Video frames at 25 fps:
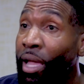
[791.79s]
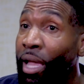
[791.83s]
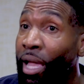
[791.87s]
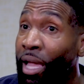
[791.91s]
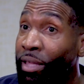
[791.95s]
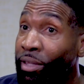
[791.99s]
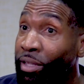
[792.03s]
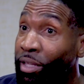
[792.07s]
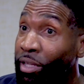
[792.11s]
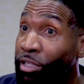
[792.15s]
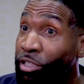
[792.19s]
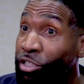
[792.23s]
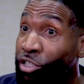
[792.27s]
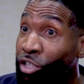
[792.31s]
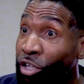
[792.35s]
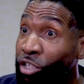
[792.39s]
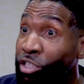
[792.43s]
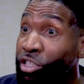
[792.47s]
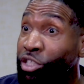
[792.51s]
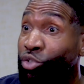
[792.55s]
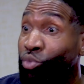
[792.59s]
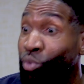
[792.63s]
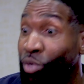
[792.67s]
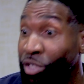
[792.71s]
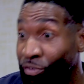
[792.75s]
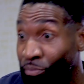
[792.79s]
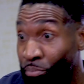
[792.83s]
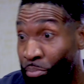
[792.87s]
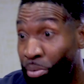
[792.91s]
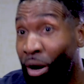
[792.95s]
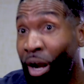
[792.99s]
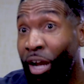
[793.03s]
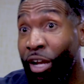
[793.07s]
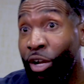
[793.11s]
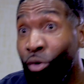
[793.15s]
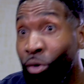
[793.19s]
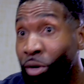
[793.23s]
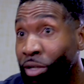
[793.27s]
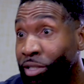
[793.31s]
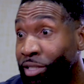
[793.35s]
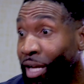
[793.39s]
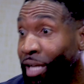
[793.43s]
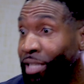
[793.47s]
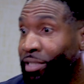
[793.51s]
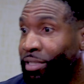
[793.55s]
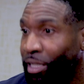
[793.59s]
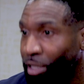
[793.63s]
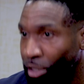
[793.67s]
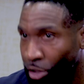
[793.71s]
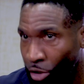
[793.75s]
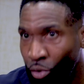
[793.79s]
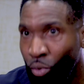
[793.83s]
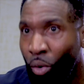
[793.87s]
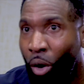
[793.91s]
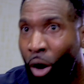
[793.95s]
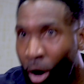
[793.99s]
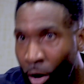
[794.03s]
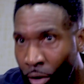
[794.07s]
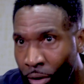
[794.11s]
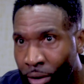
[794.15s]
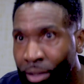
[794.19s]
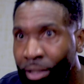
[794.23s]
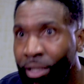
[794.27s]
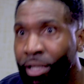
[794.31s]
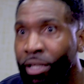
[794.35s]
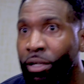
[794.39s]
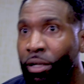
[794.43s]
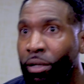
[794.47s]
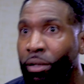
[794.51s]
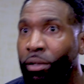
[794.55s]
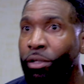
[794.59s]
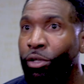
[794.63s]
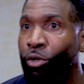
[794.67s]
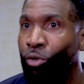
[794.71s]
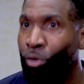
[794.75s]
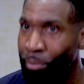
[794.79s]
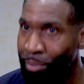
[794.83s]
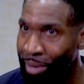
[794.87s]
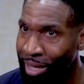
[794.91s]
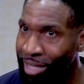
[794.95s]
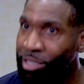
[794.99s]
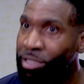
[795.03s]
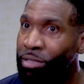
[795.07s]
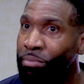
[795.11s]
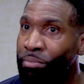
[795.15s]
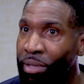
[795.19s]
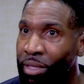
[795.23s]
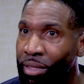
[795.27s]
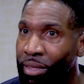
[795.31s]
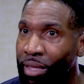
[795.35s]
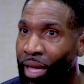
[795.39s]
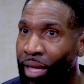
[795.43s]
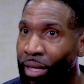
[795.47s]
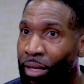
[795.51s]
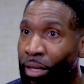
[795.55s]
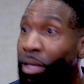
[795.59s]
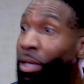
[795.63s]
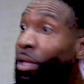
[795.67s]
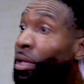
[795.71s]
And then churches which prioritize, like you are a leader, you were made to be that.